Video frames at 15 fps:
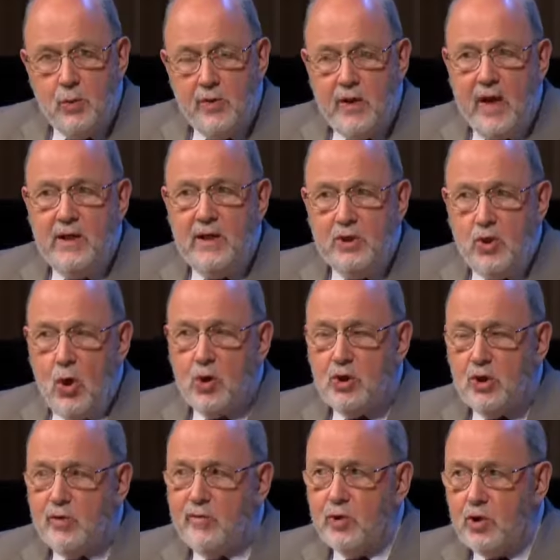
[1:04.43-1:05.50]
with any
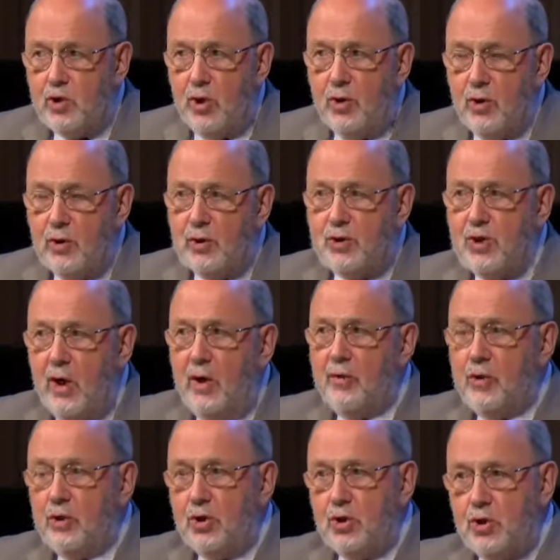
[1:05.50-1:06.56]
doctrine of assurance,
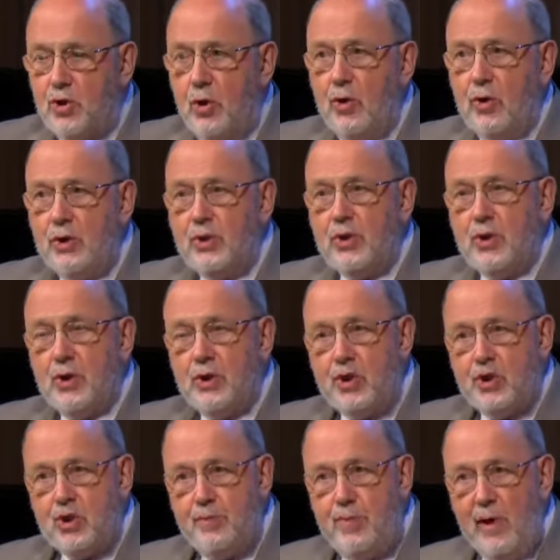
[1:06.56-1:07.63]
that assurance can
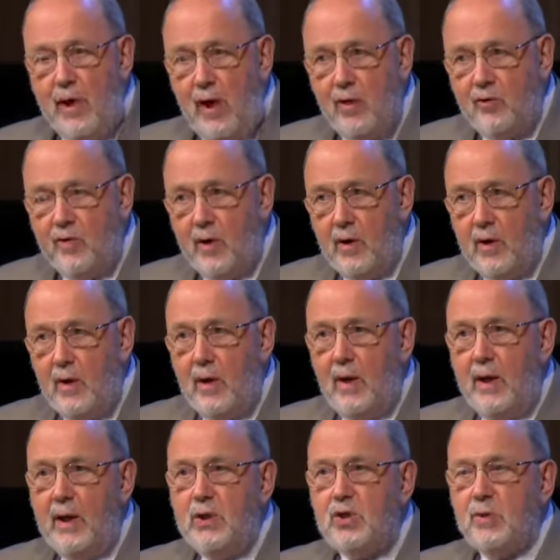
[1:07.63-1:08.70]
spill over
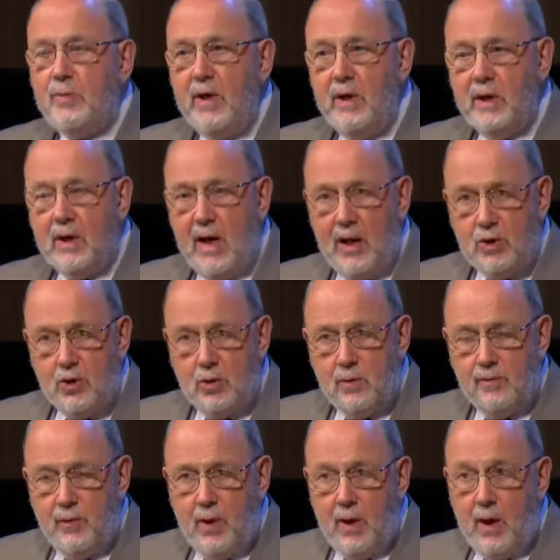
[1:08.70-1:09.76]
into being casual.
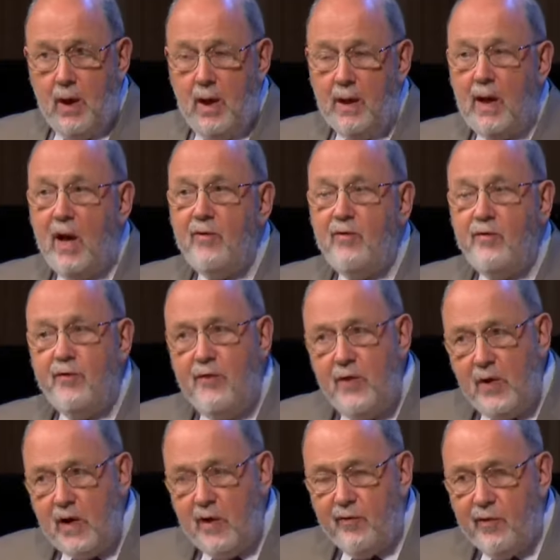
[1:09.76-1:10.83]
And I
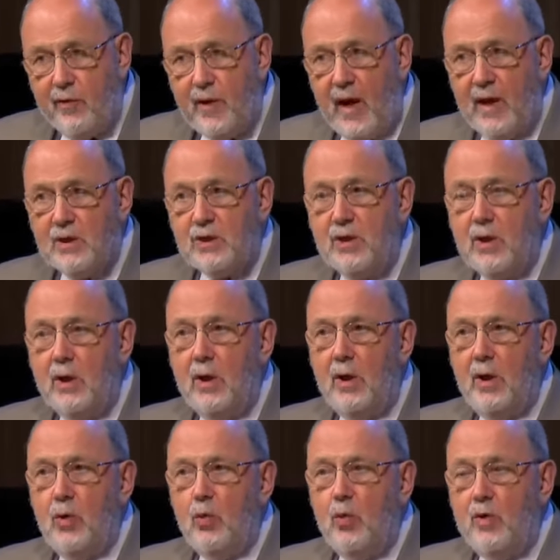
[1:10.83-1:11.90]
fear for that
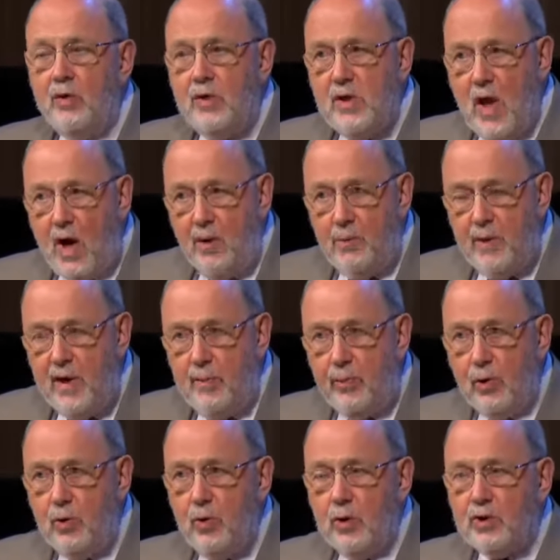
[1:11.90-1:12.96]
with young
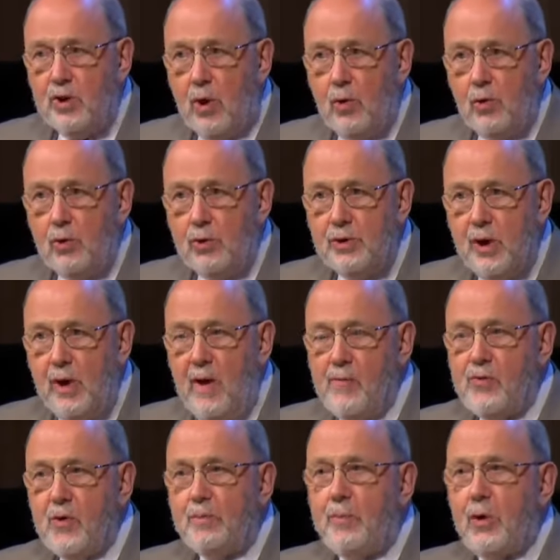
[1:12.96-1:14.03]
people who are told
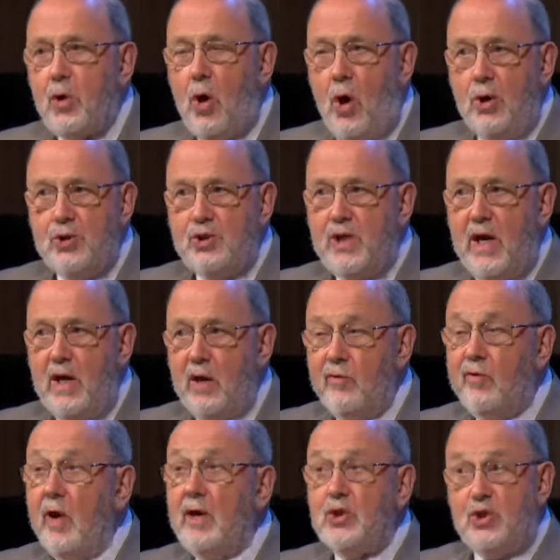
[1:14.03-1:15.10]
that because they
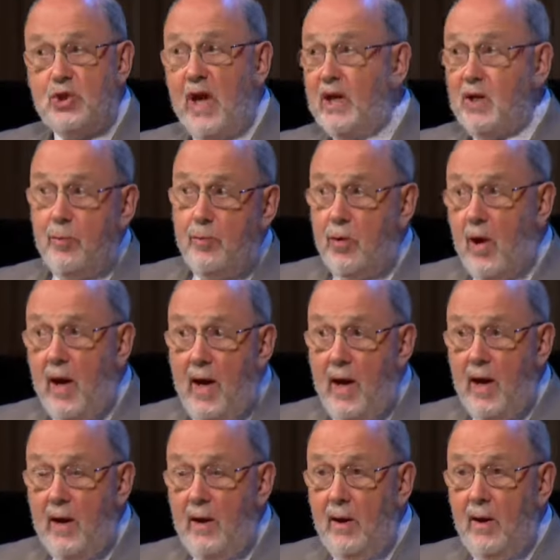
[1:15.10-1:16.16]
have said a
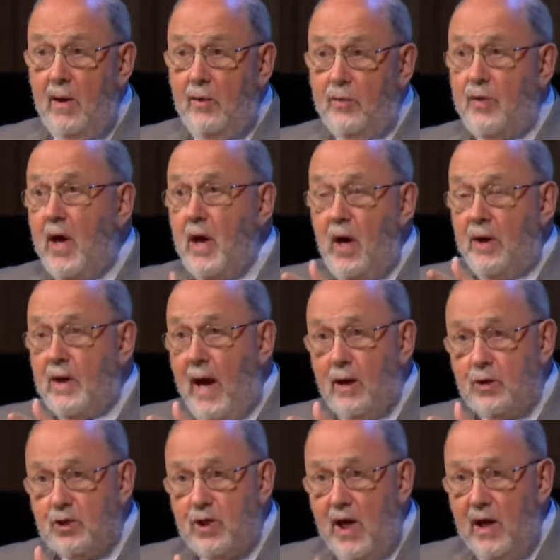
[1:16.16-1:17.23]
prayer, they are now
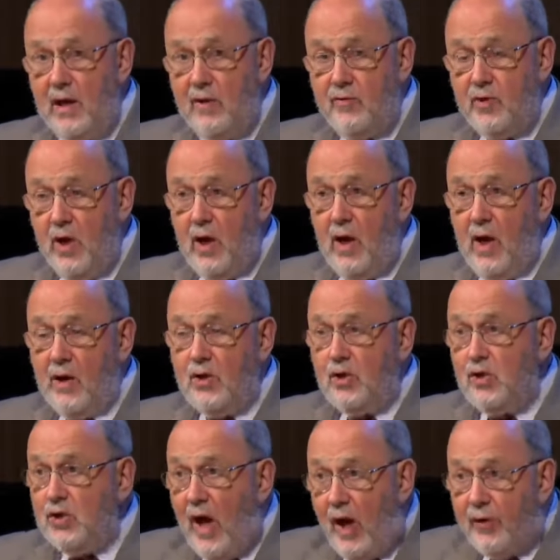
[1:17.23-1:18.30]
saved,
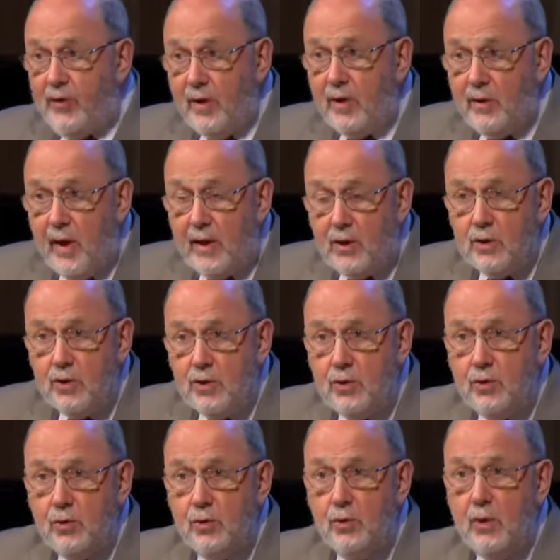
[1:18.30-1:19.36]
and nothing they can
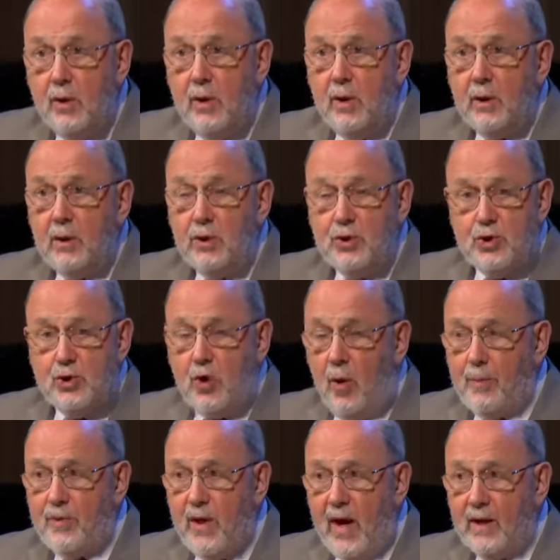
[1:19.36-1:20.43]
do can
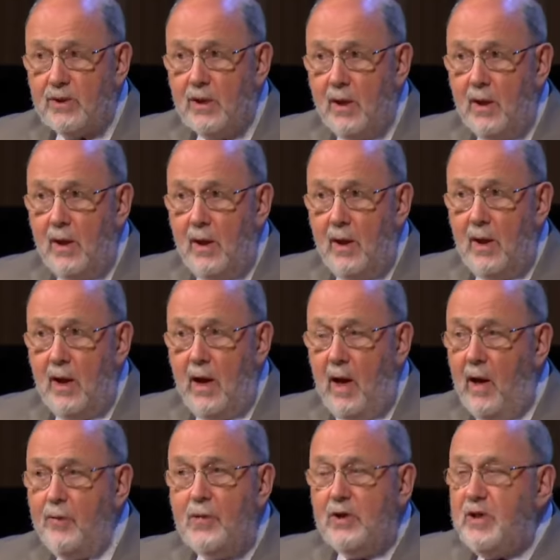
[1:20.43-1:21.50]
stop that.
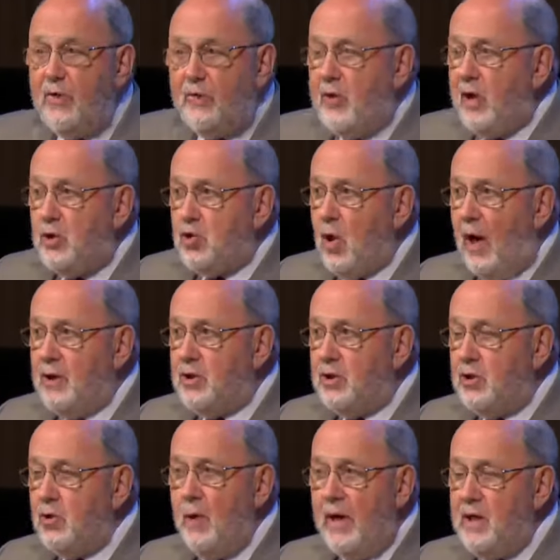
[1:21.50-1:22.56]
And that if they try to
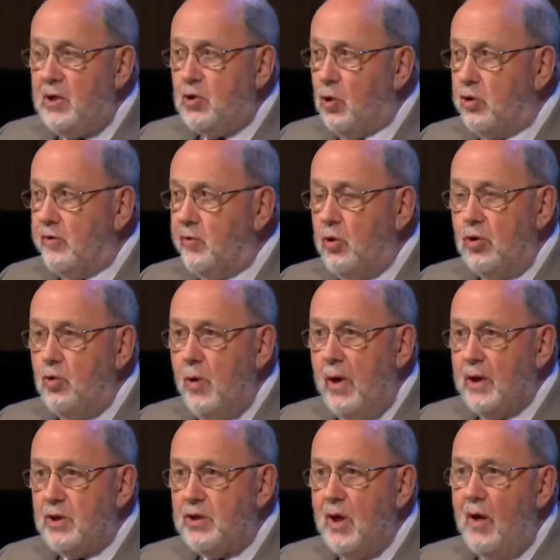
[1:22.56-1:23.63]
do any sort of good
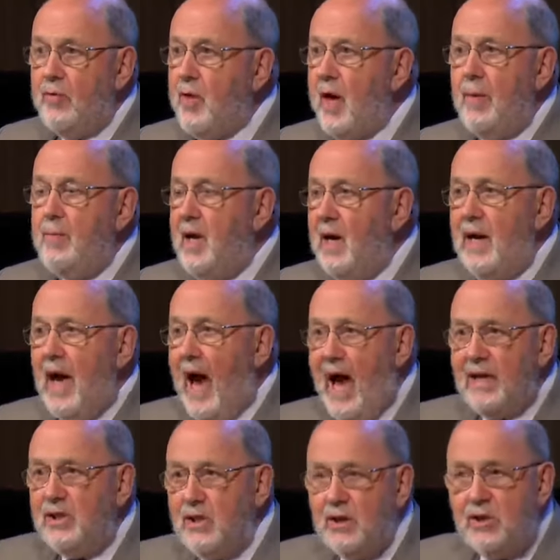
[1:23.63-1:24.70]
works, they are merely
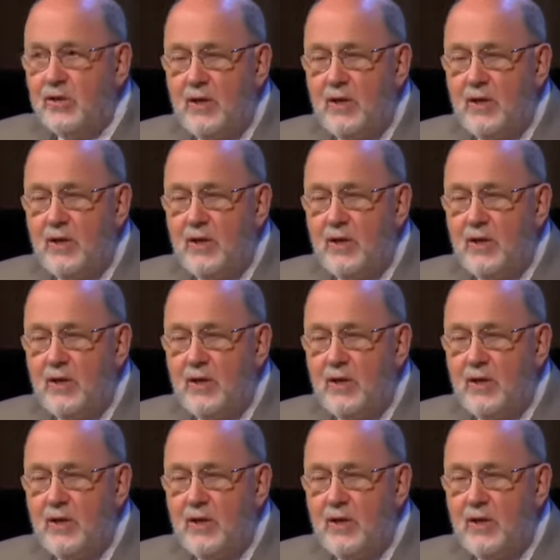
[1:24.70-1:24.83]
adding to